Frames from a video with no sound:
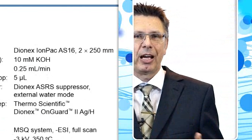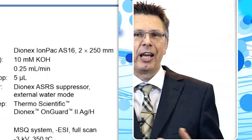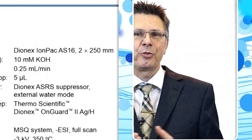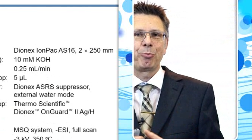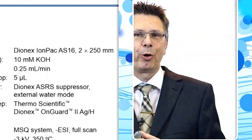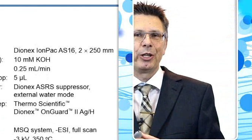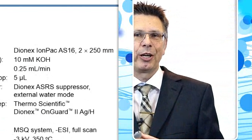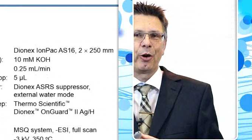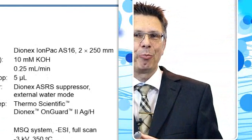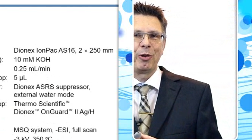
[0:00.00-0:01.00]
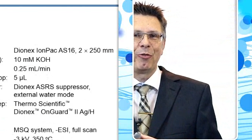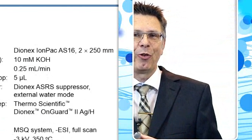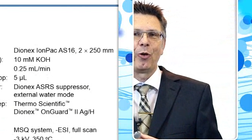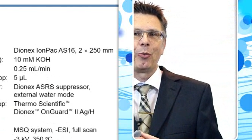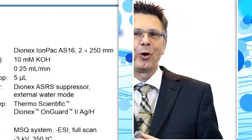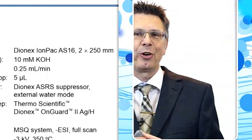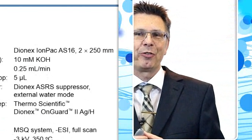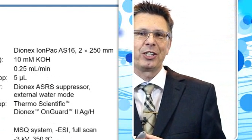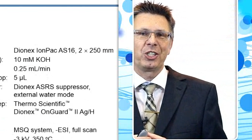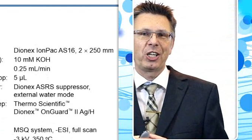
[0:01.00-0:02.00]
as pointed out before, one
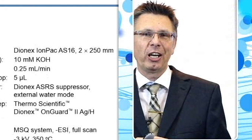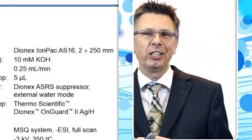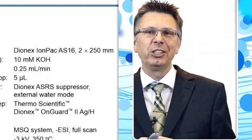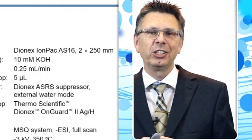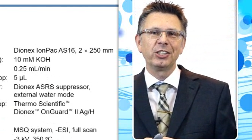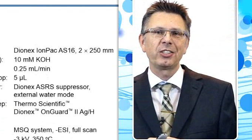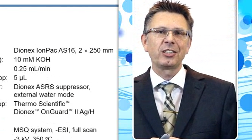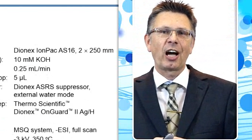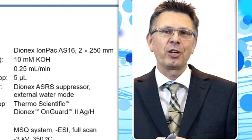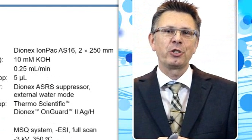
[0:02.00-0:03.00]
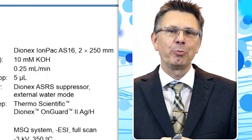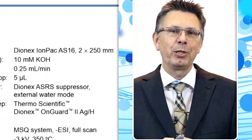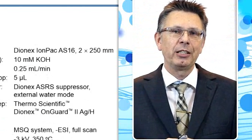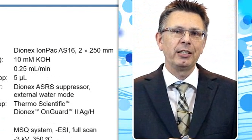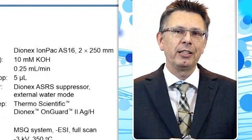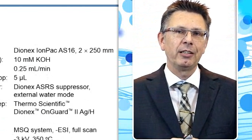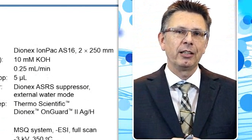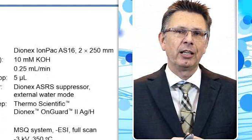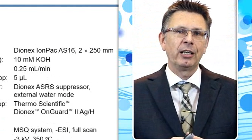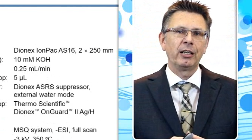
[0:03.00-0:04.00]
of the challenges are typically
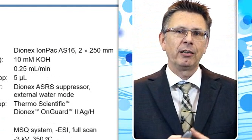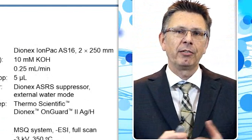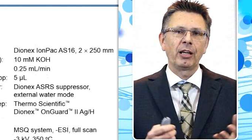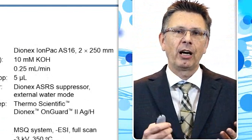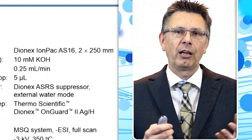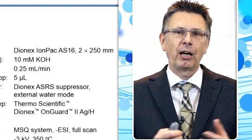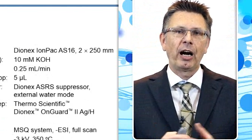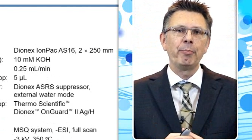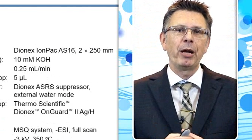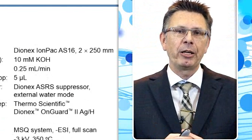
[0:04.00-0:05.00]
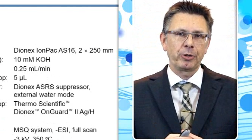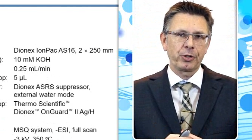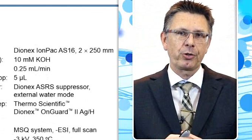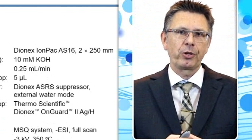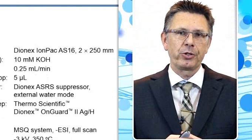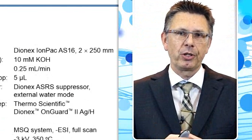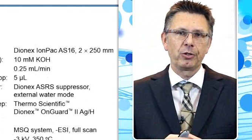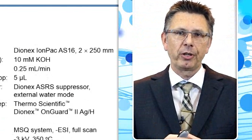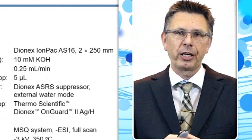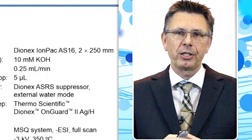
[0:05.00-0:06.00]
the high matrix
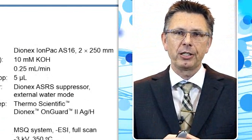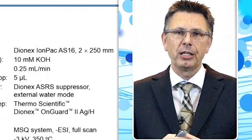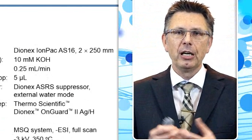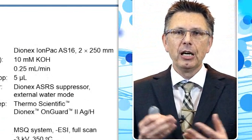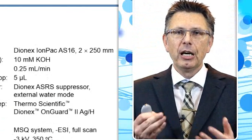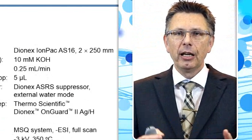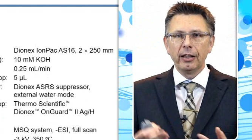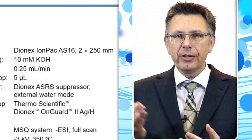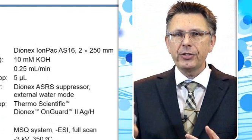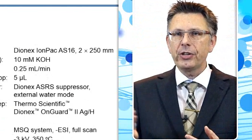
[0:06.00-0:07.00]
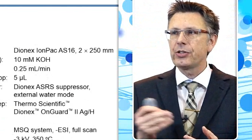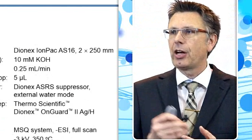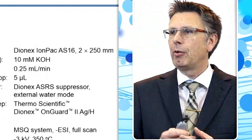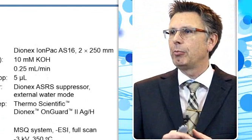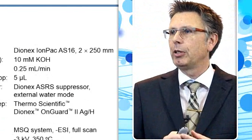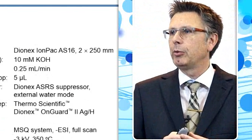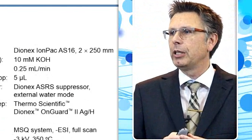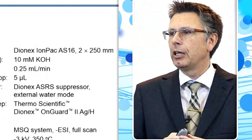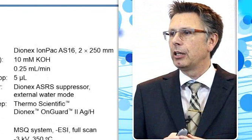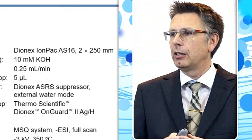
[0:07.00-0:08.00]
concentration. In this example,
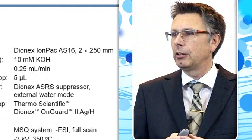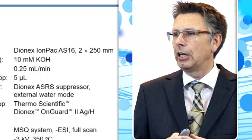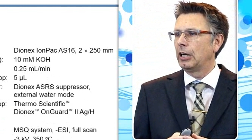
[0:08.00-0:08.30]
we are